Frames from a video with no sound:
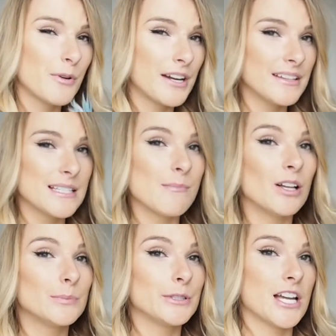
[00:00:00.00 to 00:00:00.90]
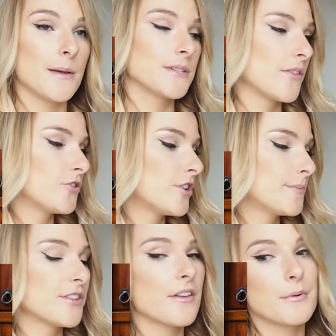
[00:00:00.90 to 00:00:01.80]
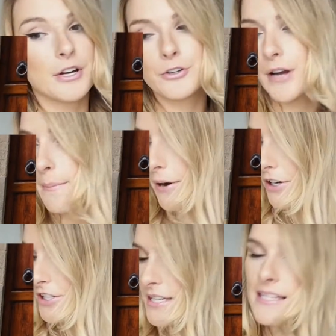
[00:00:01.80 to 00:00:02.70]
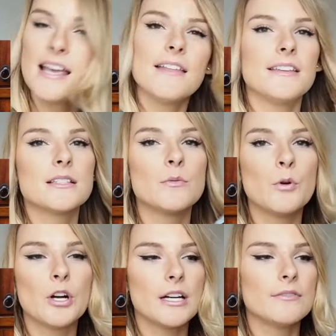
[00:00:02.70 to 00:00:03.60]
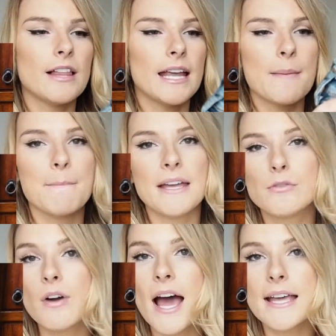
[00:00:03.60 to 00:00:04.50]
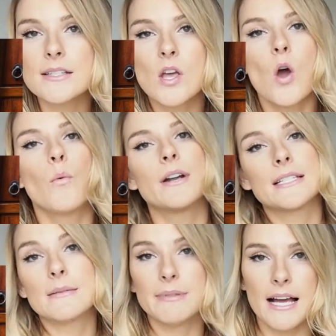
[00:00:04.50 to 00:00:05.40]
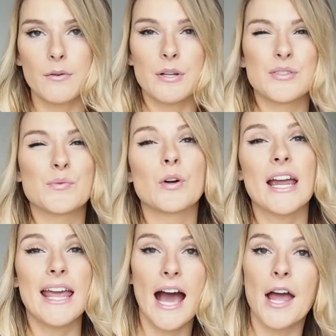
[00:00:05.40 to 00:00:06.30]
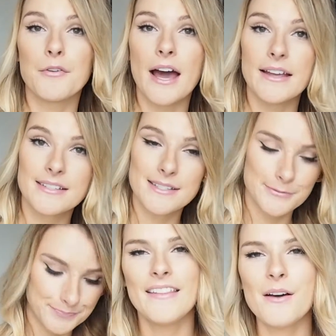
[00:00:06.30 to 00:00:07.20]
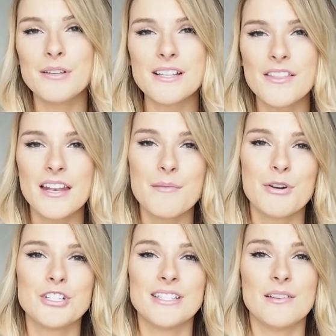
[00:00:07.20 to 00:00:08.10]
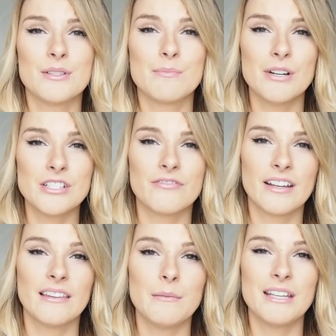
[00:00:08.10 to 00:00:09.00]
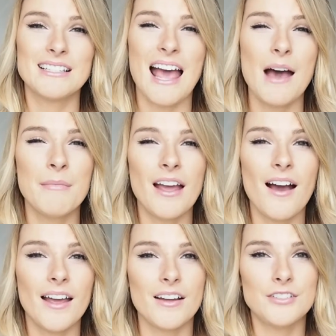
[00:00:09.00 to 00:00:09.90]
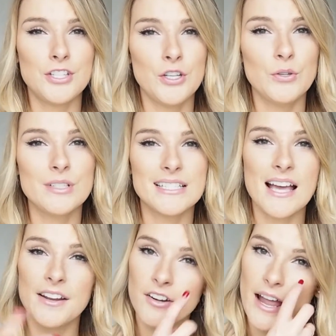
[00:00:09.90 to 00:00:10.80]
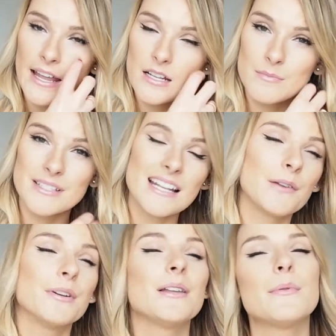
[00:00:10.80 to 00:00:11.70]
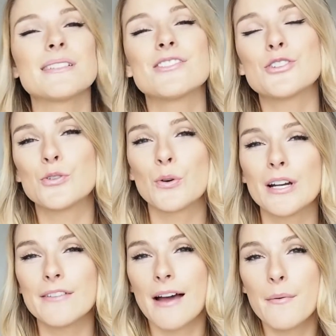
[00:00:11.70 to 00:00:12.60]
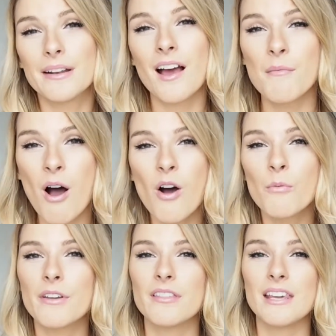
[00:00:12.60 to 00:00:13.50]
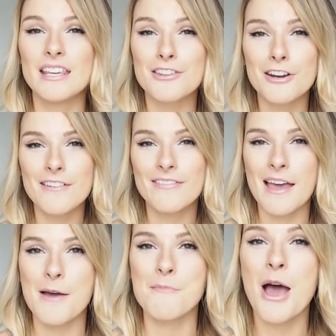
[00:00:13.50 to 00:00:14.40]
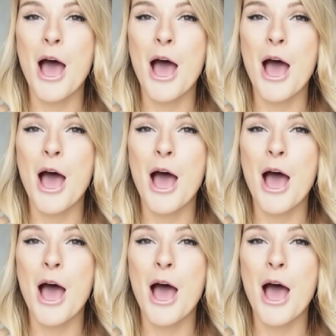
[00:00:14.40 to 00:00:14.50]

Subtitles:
wearing these multiple times on the trip, so they were a great purchase. These are more of like a mid-rise, whereas the black ones were a high-rise. That was all that I purchased that was budget friendly, because I had my eye on two designer items and I really wasn't sure if I would come home with either of them,